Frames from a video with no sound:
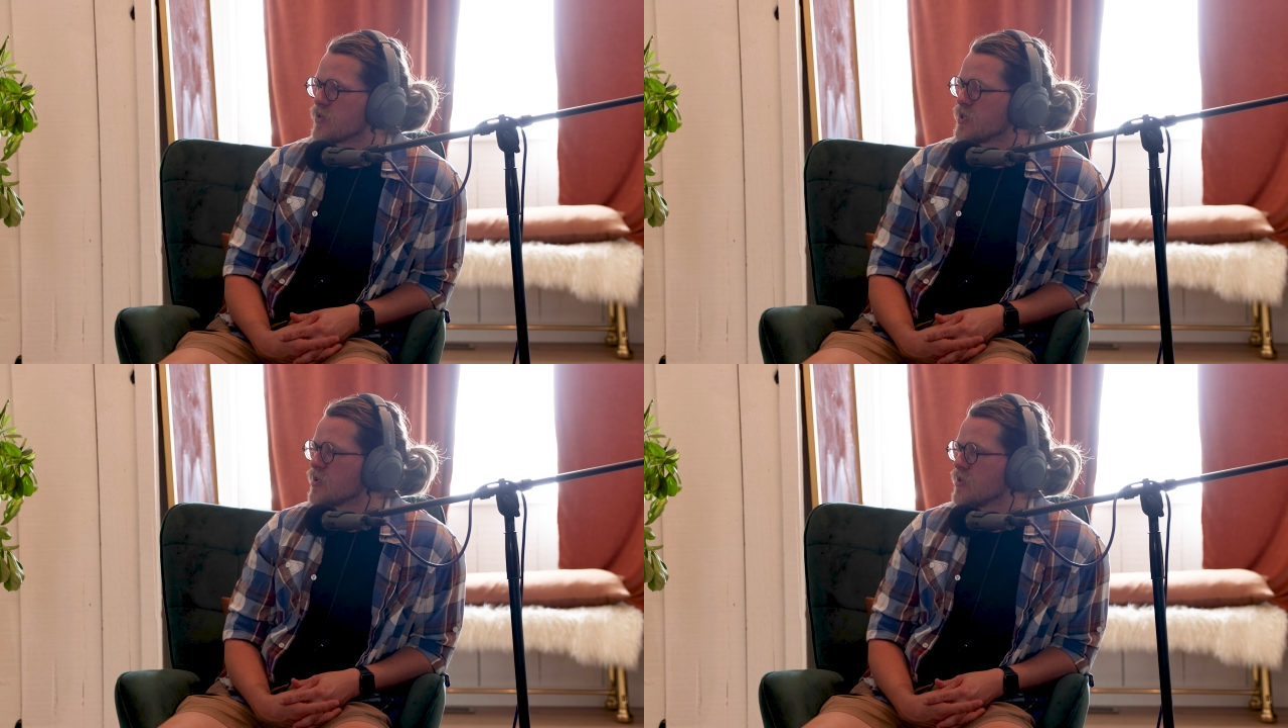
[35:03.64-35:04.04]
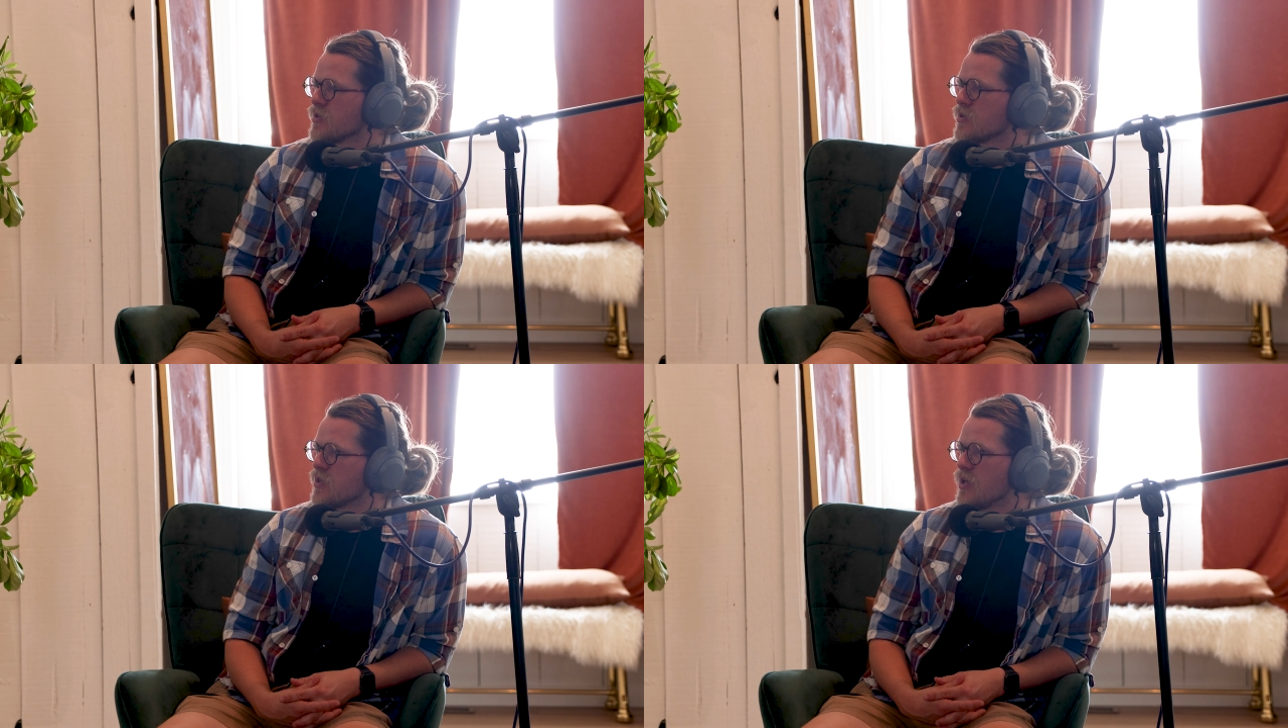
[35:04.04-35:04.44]

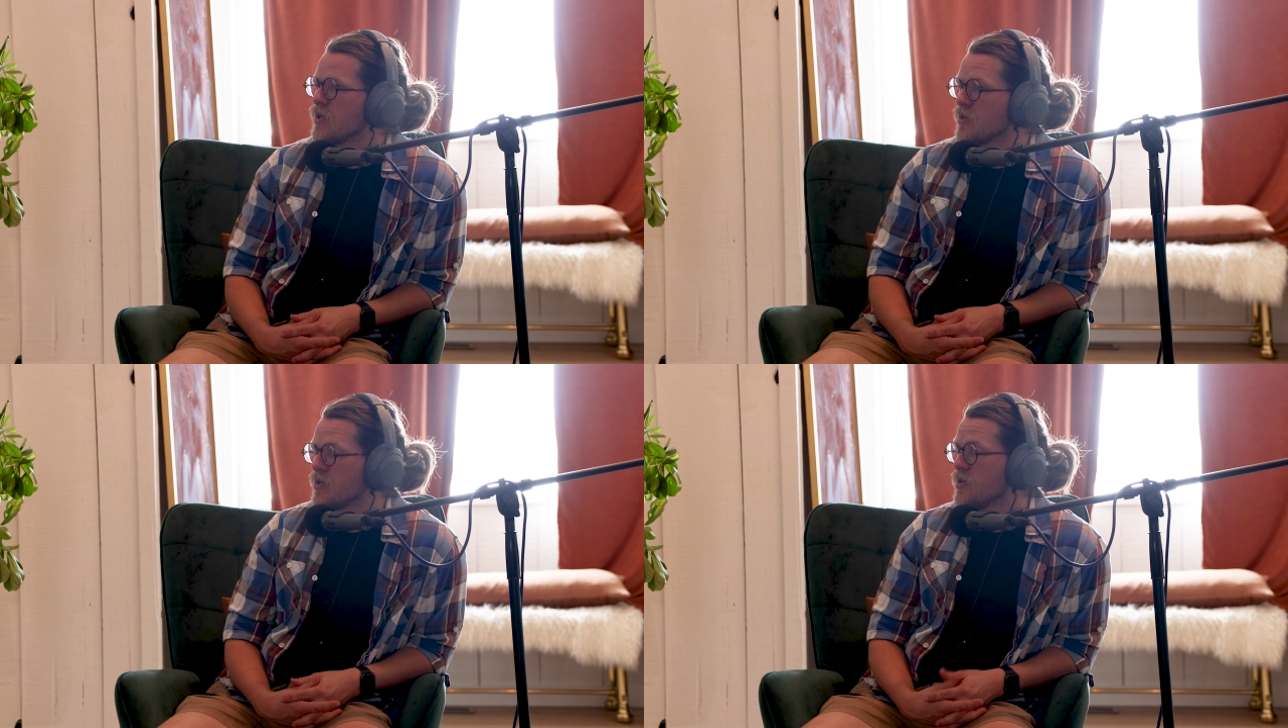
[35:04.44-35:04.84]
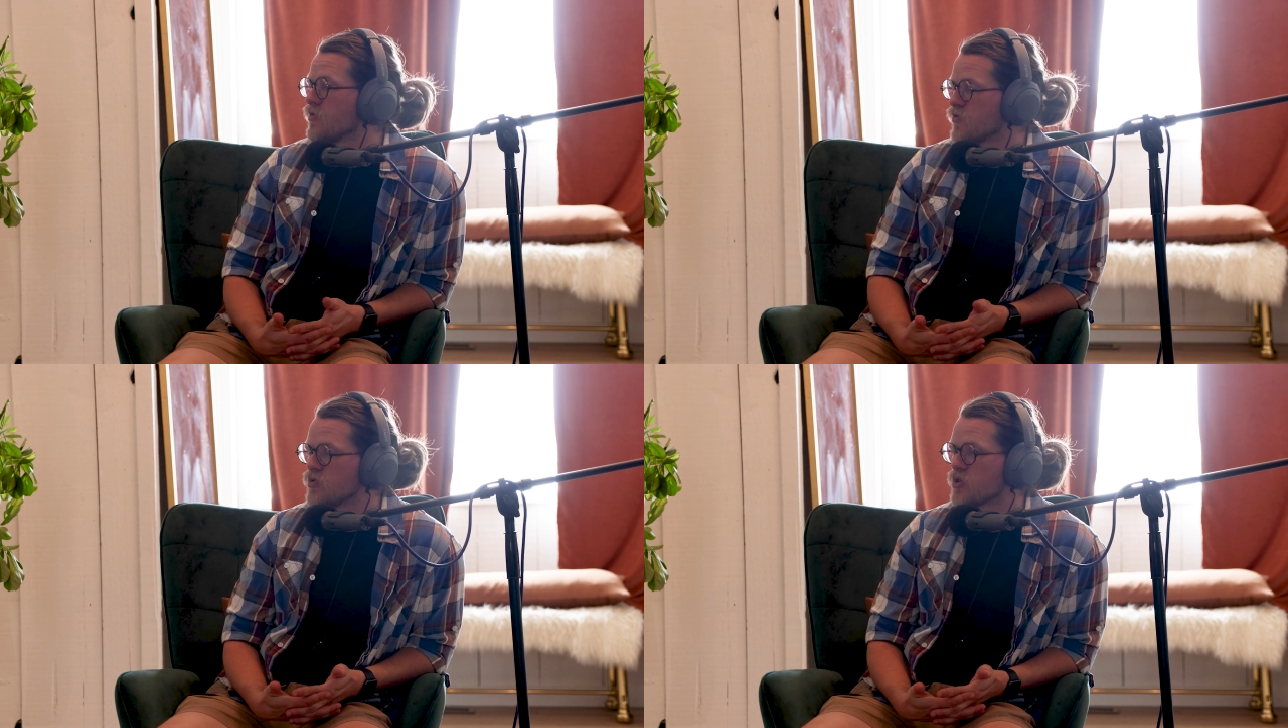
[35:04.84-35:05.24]
thinking that in the
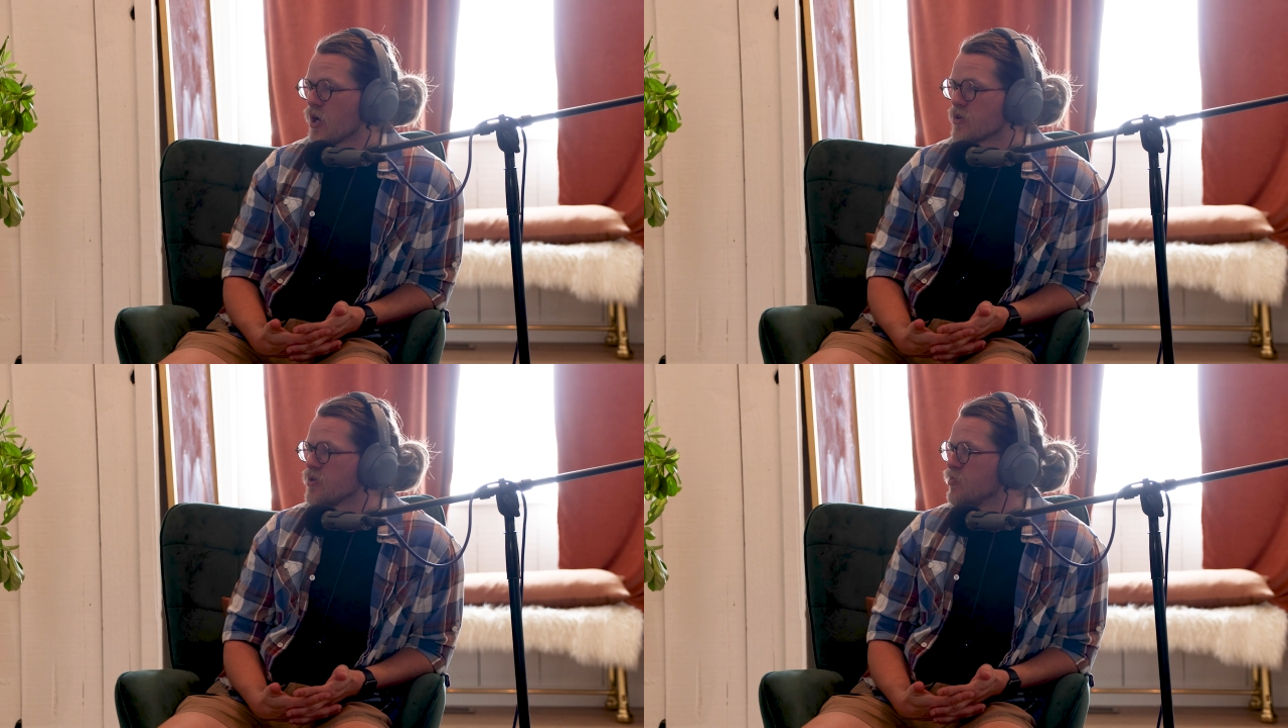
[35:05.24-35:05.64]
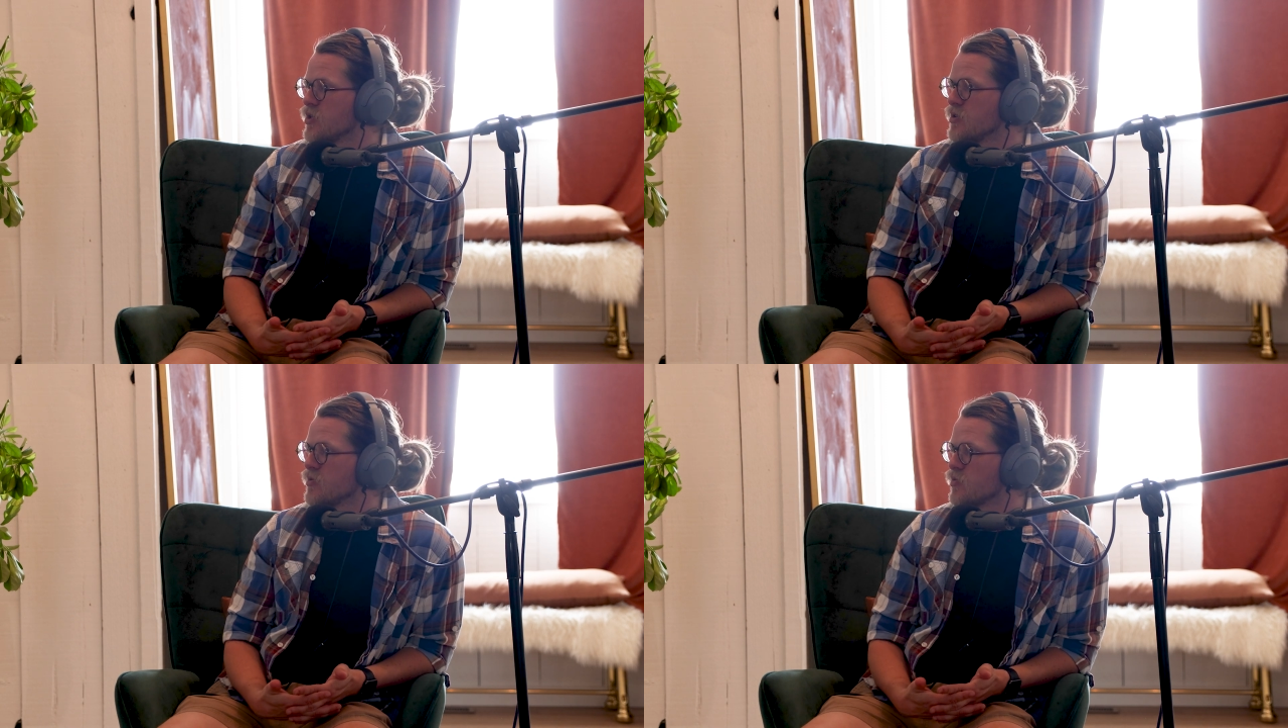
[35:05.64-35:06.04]
future I could
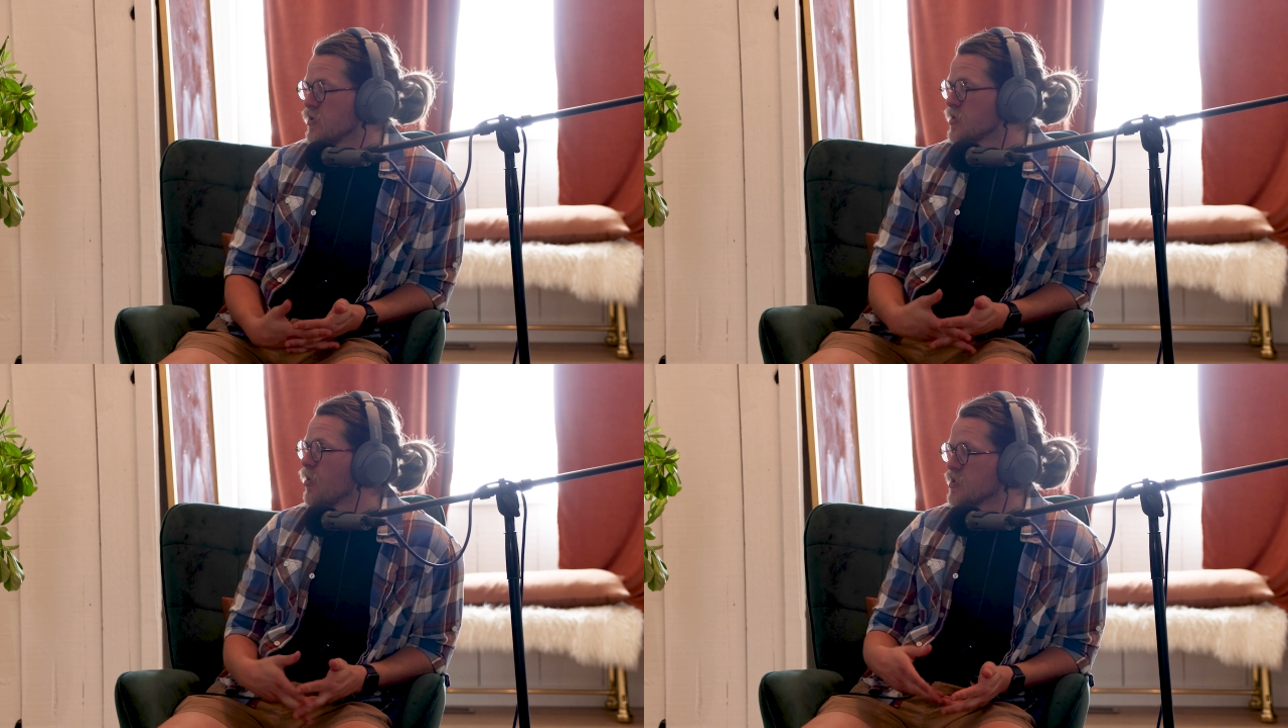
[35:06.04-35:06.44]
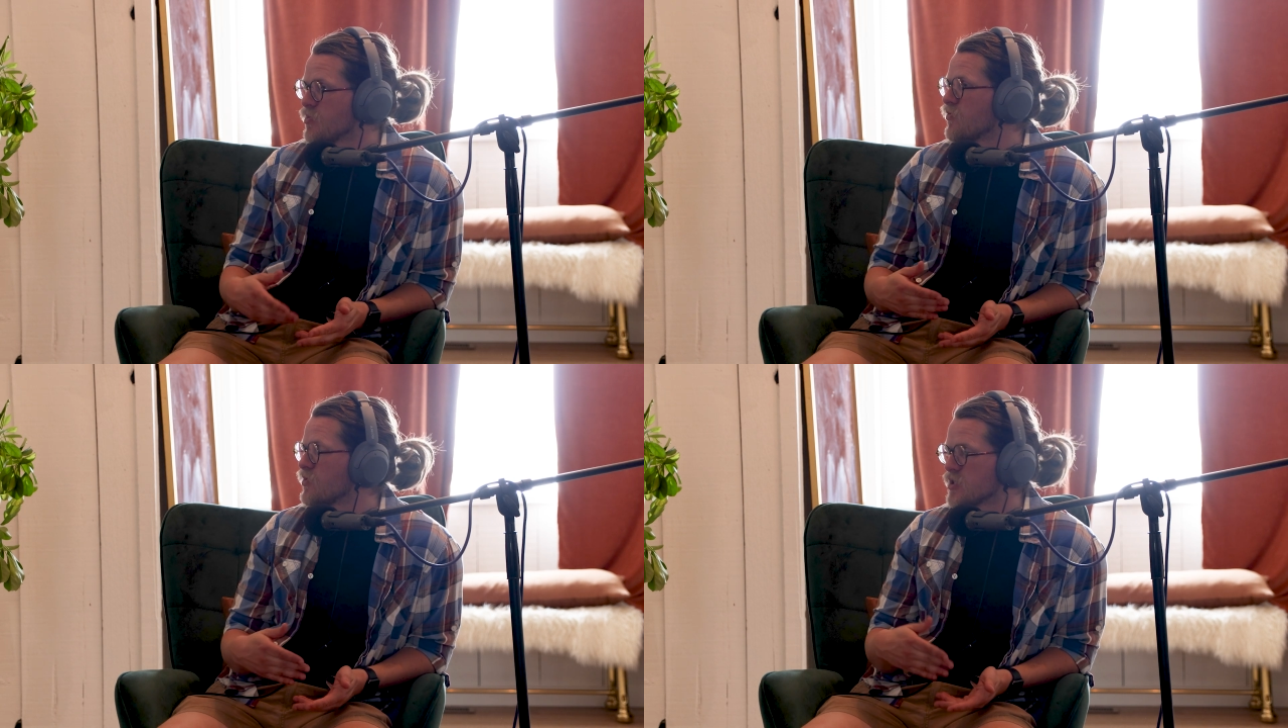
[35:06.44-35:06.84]
be
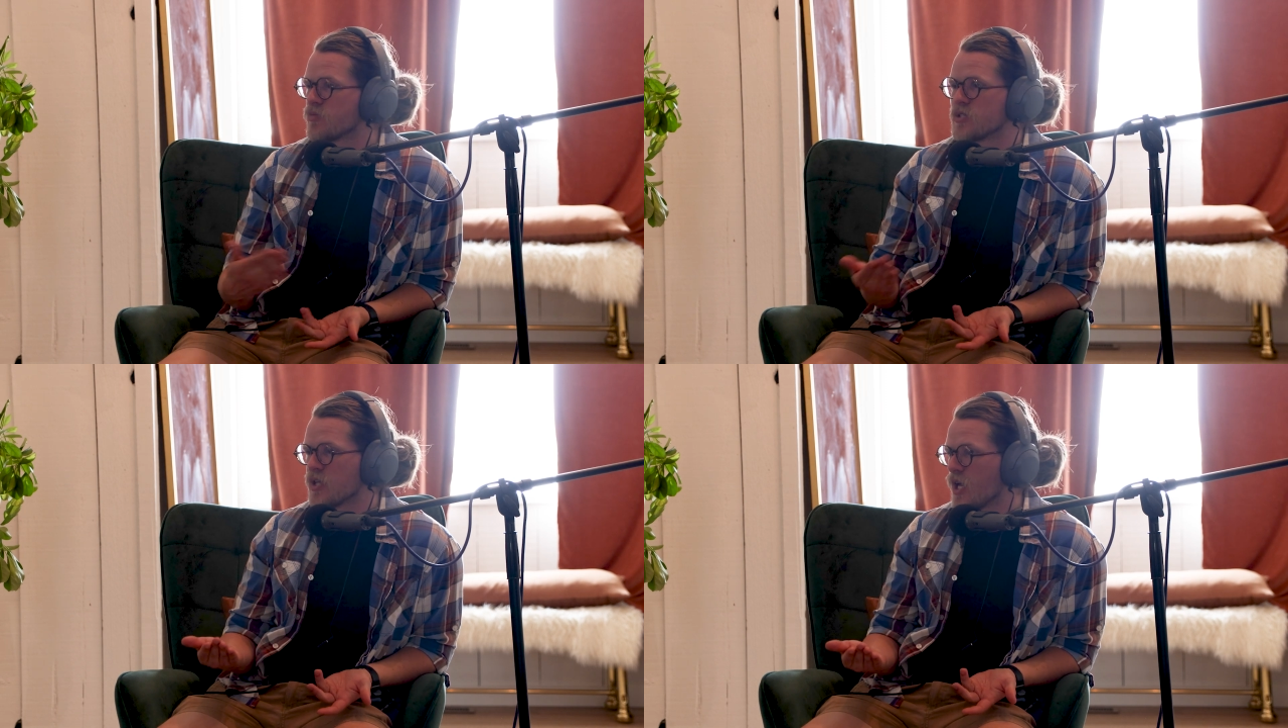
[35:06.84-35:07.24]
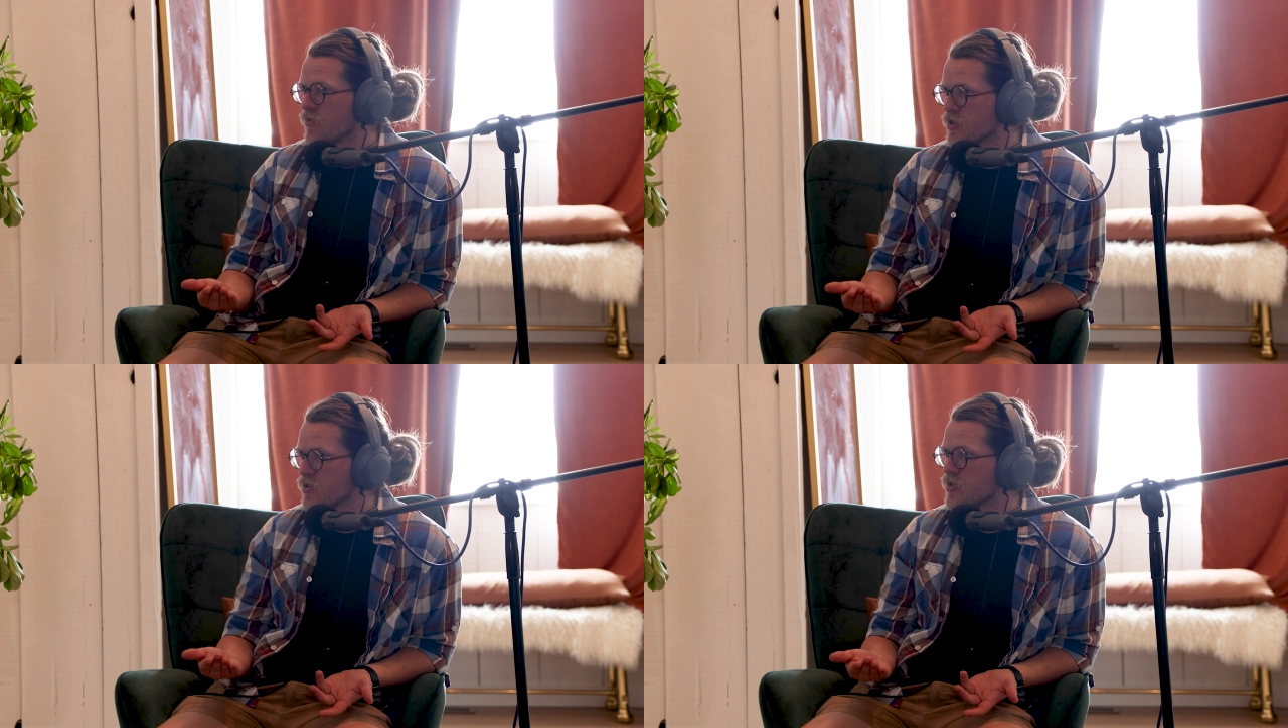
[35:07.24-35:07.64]
responsible for somebody's
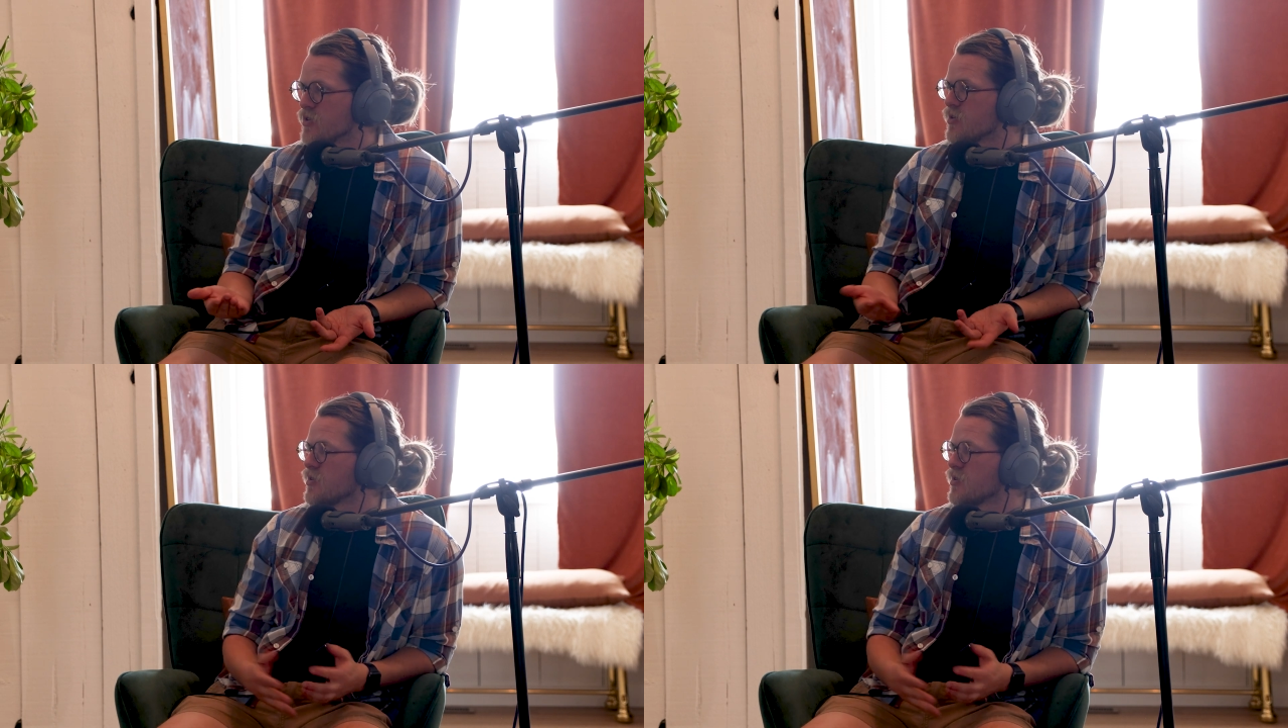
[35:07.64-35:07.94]
livelihood,